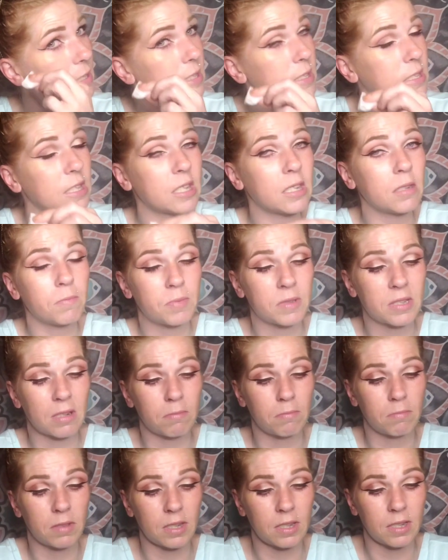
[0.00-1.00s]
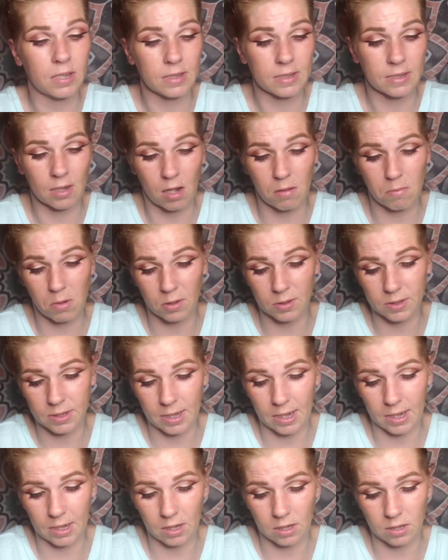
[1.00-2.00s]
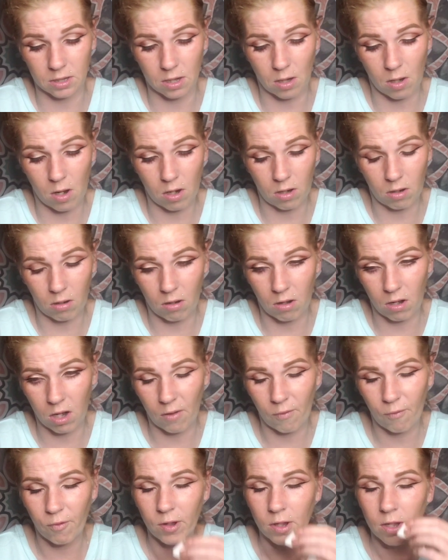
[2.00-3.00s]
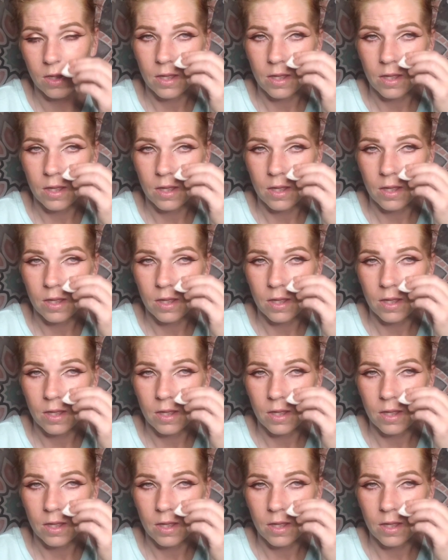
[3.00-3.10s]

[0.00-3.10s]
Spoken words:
steep. To me, it's almost like a knockoff.